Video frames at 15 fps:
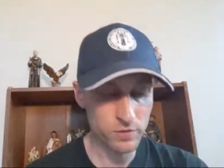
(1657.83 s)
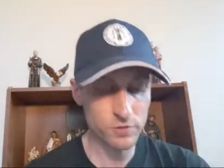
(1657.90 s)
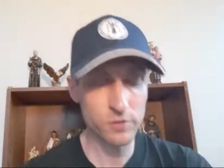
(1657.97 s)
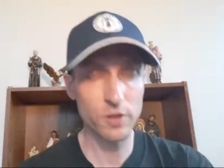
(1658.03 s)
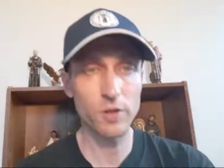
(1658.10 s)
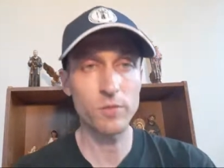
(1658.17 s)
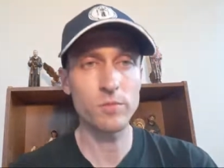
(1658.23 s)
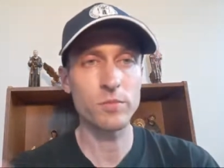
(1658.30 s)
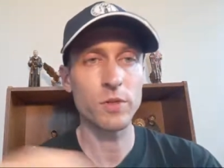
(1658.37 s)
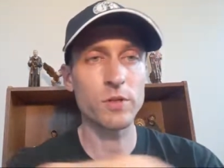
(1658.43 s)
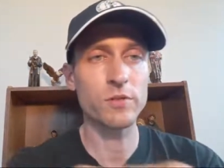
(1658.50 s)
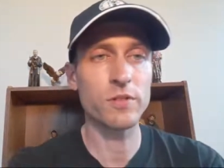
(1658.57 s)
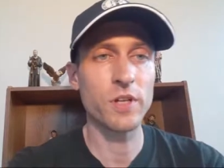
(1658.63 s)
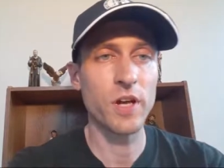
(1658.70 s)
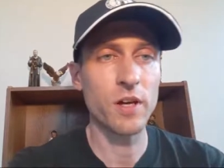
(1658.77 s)
so
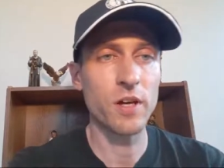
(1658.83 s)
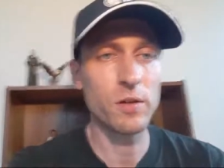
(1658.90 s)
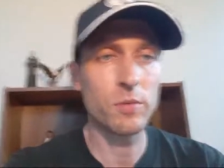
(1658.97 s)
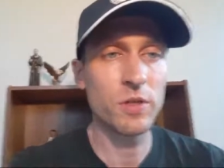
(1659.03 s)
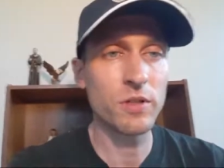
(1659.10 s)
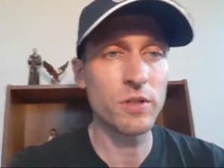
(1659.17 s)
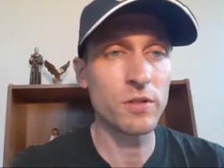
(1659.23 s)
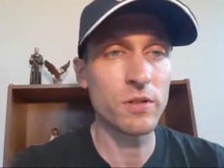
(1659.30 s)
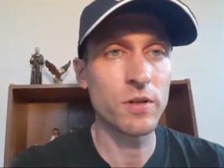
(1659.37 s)
there's that. Let me get to the